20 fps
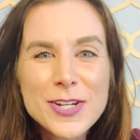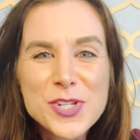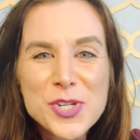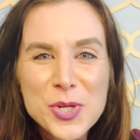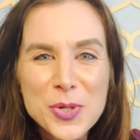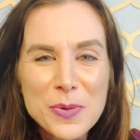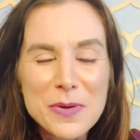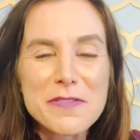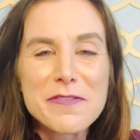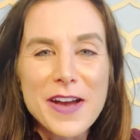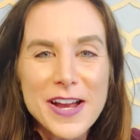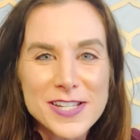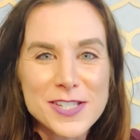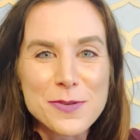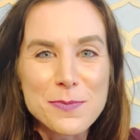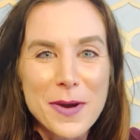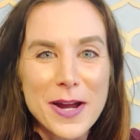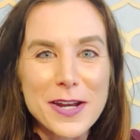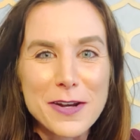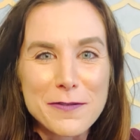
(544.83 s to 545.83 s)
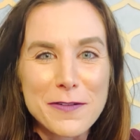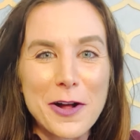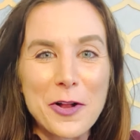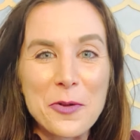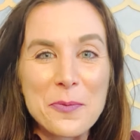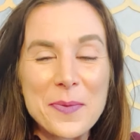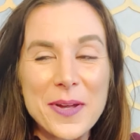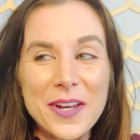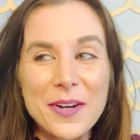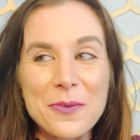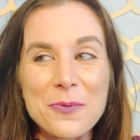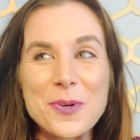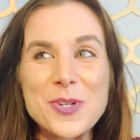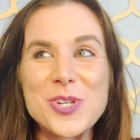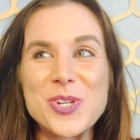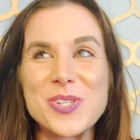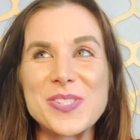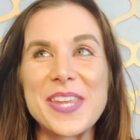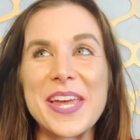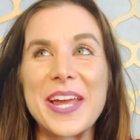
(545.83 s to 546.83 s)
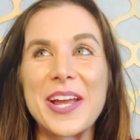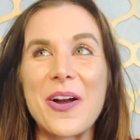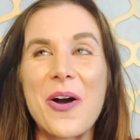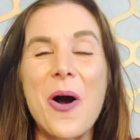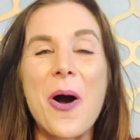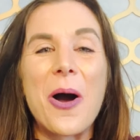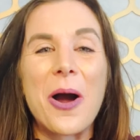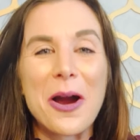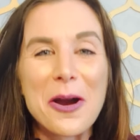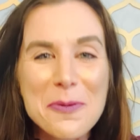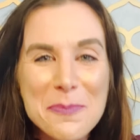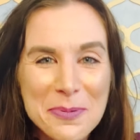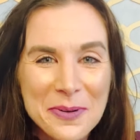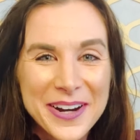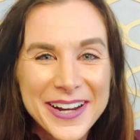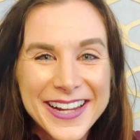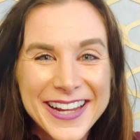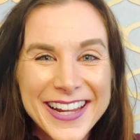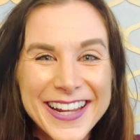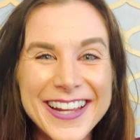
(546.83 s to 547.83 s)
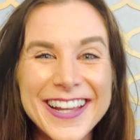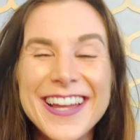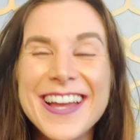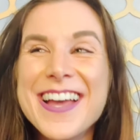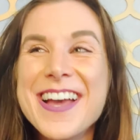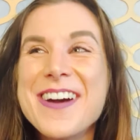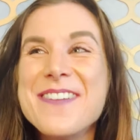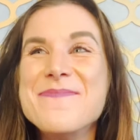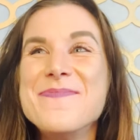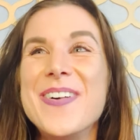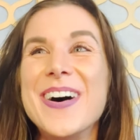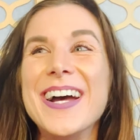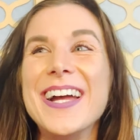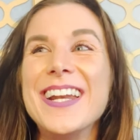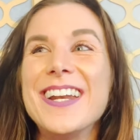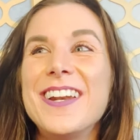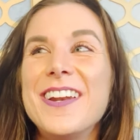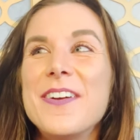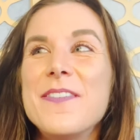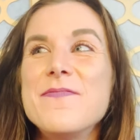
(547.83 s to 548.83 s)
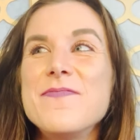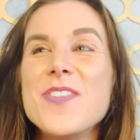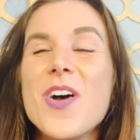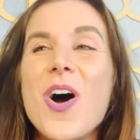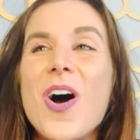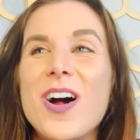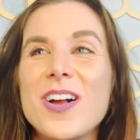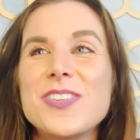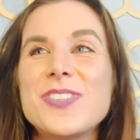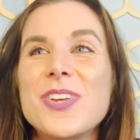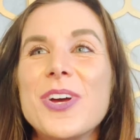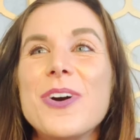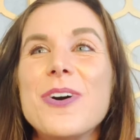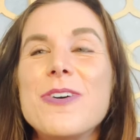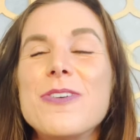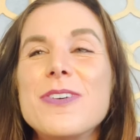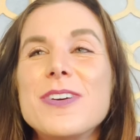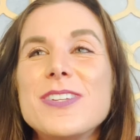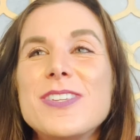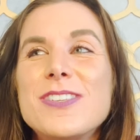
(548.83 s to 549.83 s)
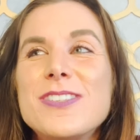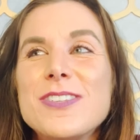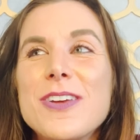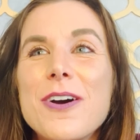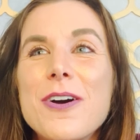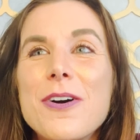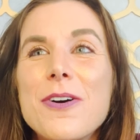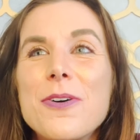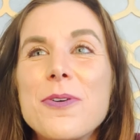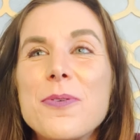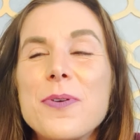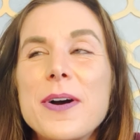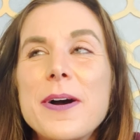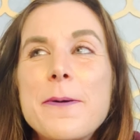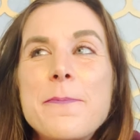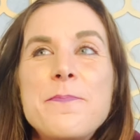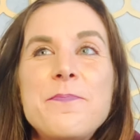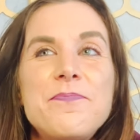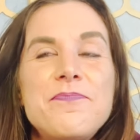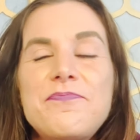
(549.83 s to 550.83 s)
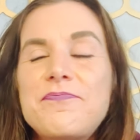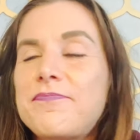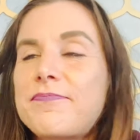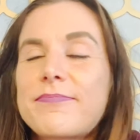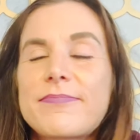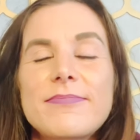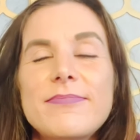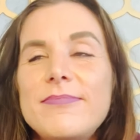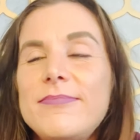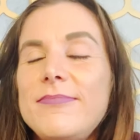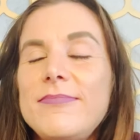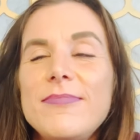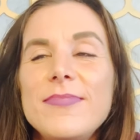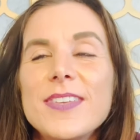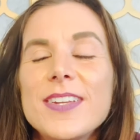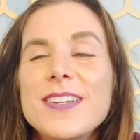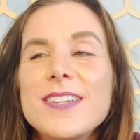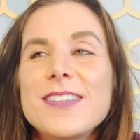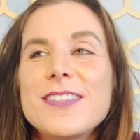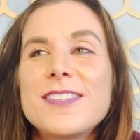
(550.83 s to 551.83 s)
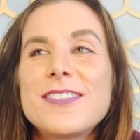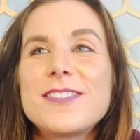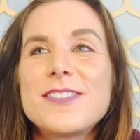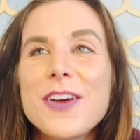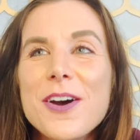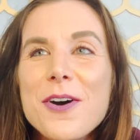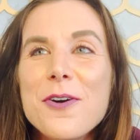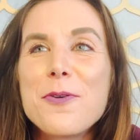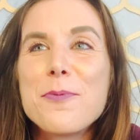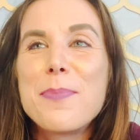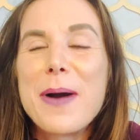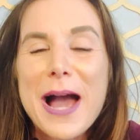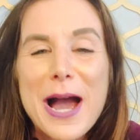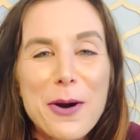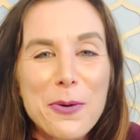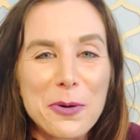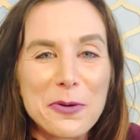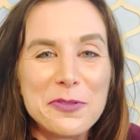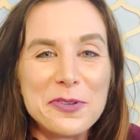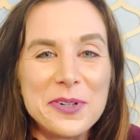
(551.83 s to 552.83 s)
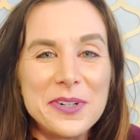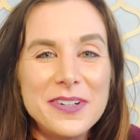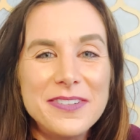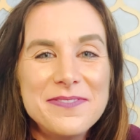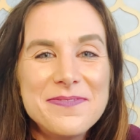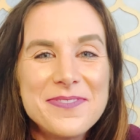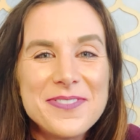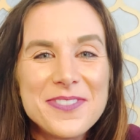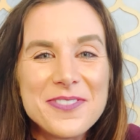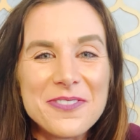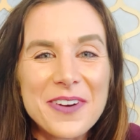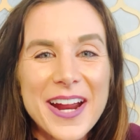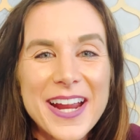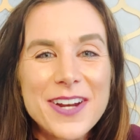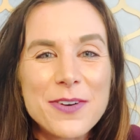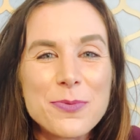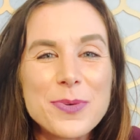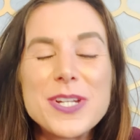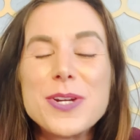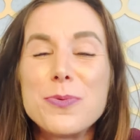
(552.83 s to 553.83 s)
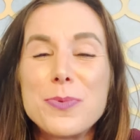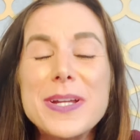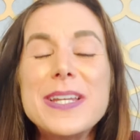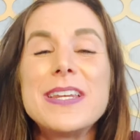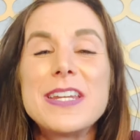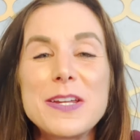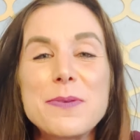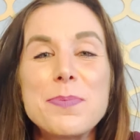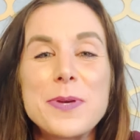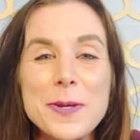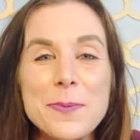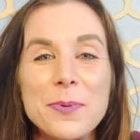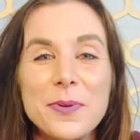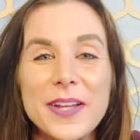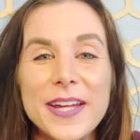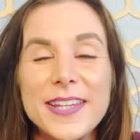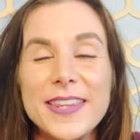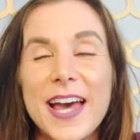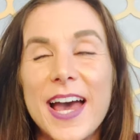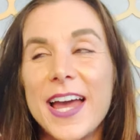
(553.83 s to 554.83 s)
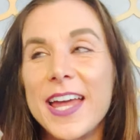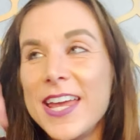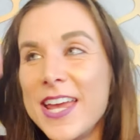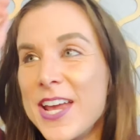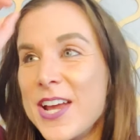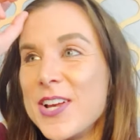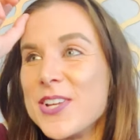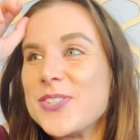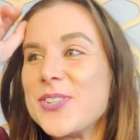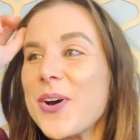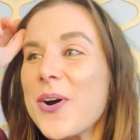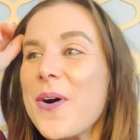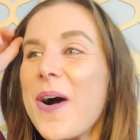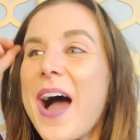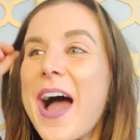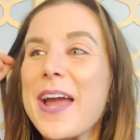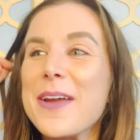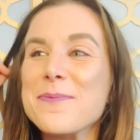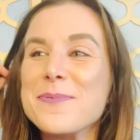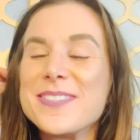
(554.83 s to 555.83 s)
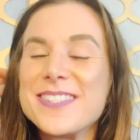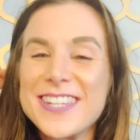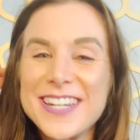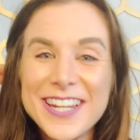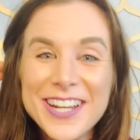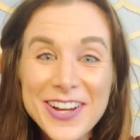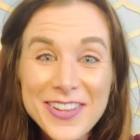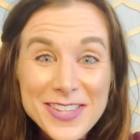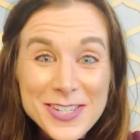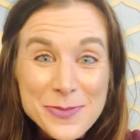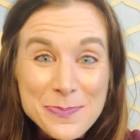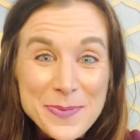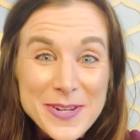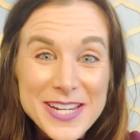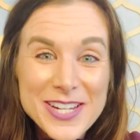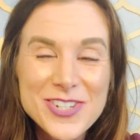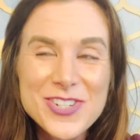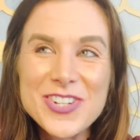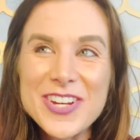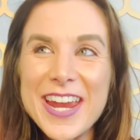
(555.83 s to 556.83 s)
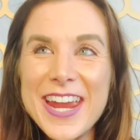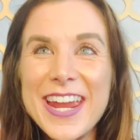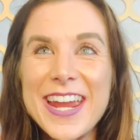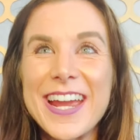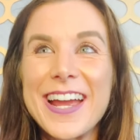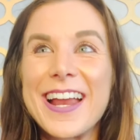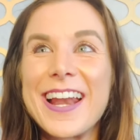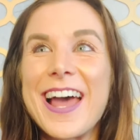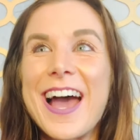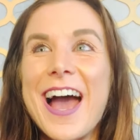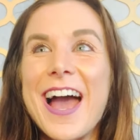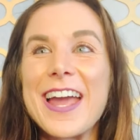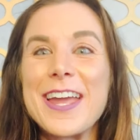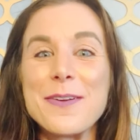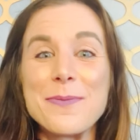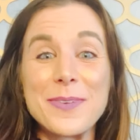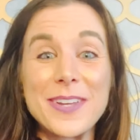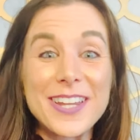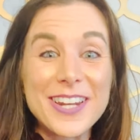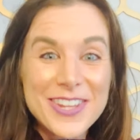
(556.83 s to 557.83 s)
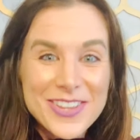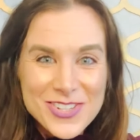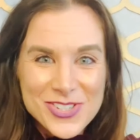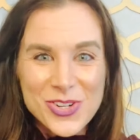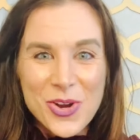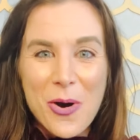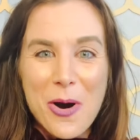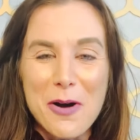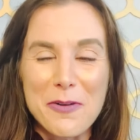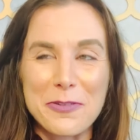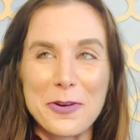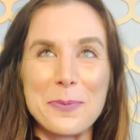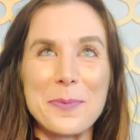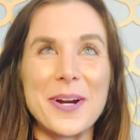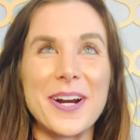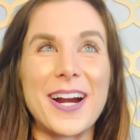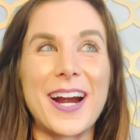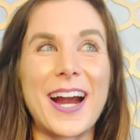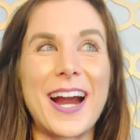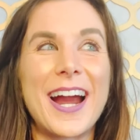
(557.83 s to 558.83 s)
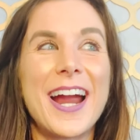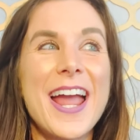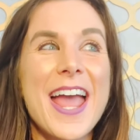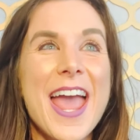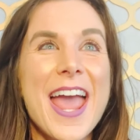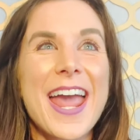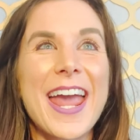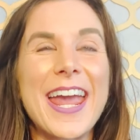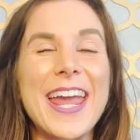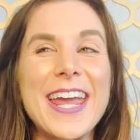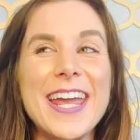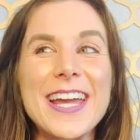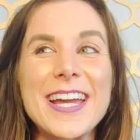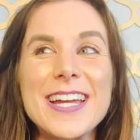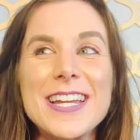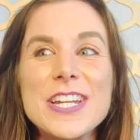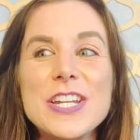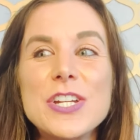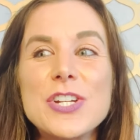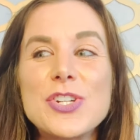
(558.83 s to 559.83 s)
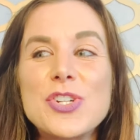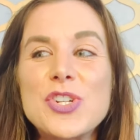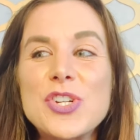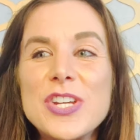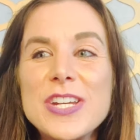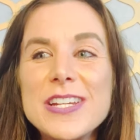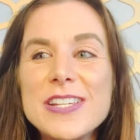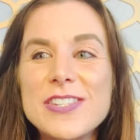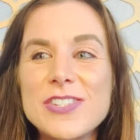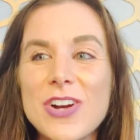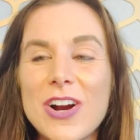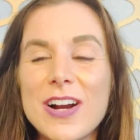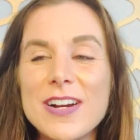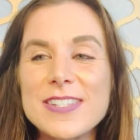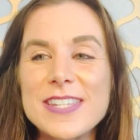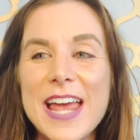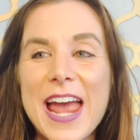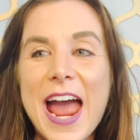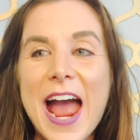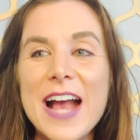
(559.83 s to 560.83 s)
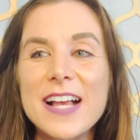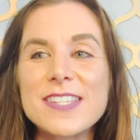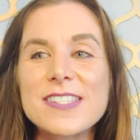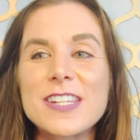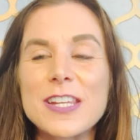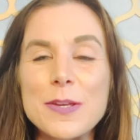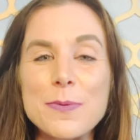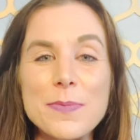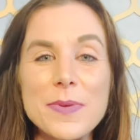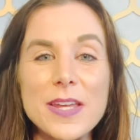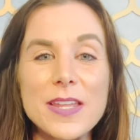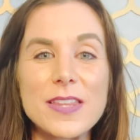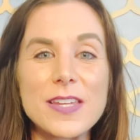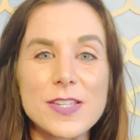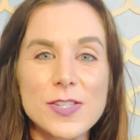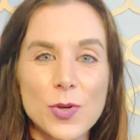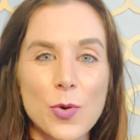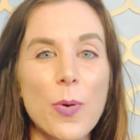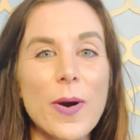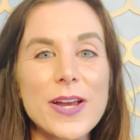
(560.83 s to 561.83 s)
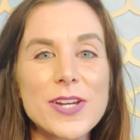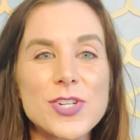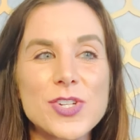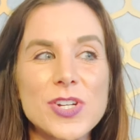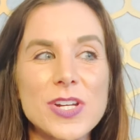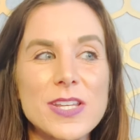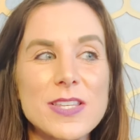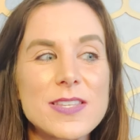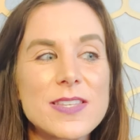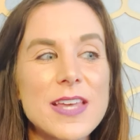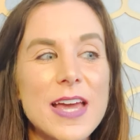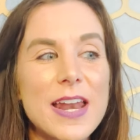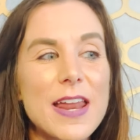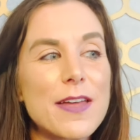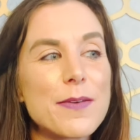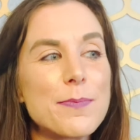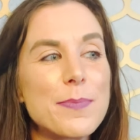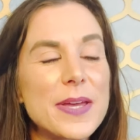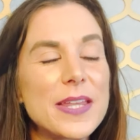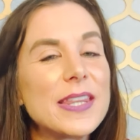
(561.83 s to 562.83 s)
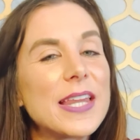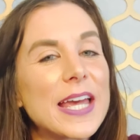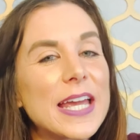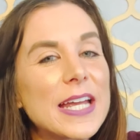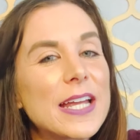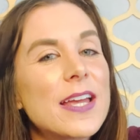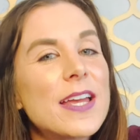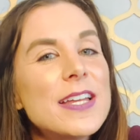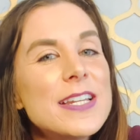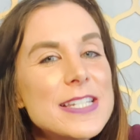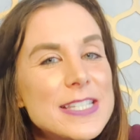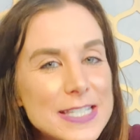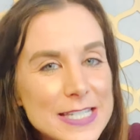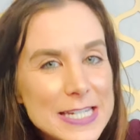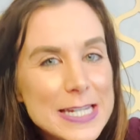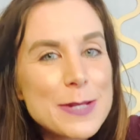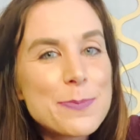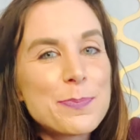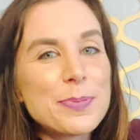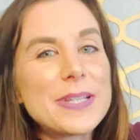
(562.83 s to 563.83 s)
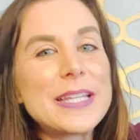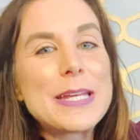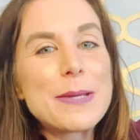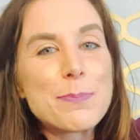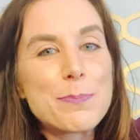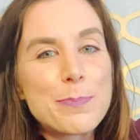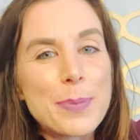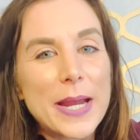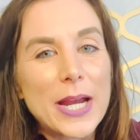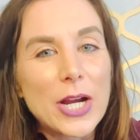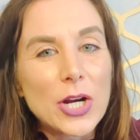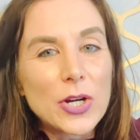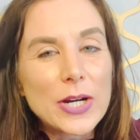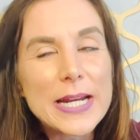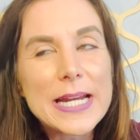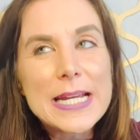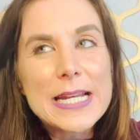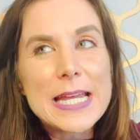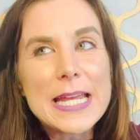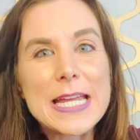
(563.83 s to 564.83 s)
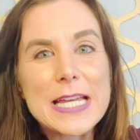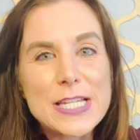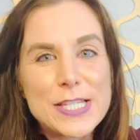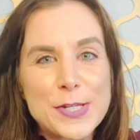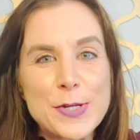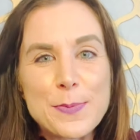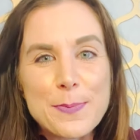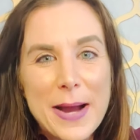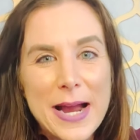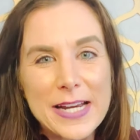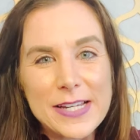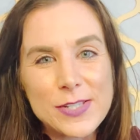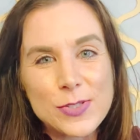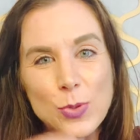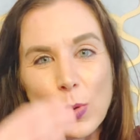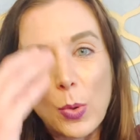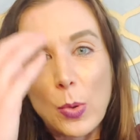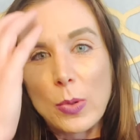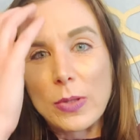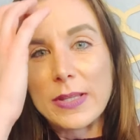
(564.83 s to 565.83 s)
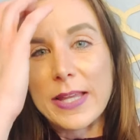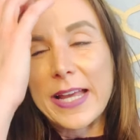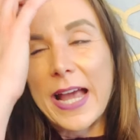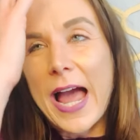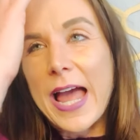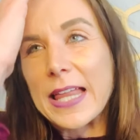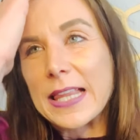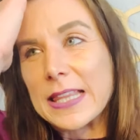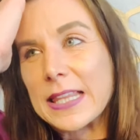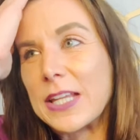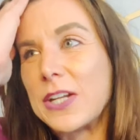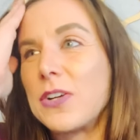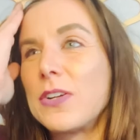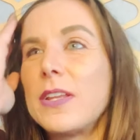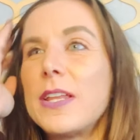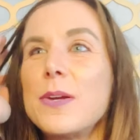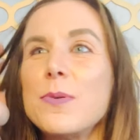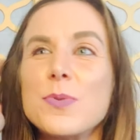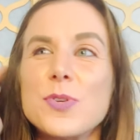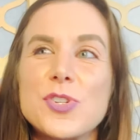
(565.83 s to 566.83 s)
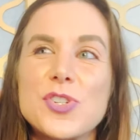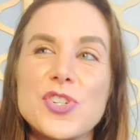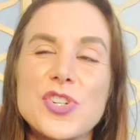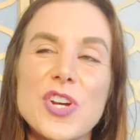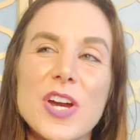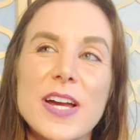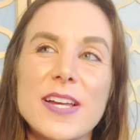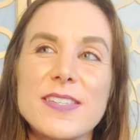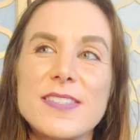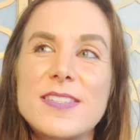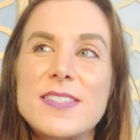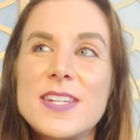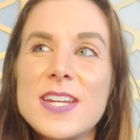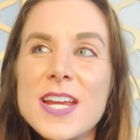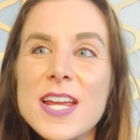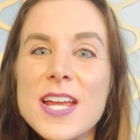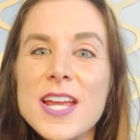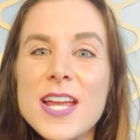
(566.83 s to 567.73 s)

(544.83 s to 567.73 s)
to invest in my development, which is like heartbreaking, but also so, so powerful right? We, we need people like that. So I'm sitting on this beach and I am getting this call from her and she starts asking me these questions that had been like deeply buried into my soul. Like I literally was just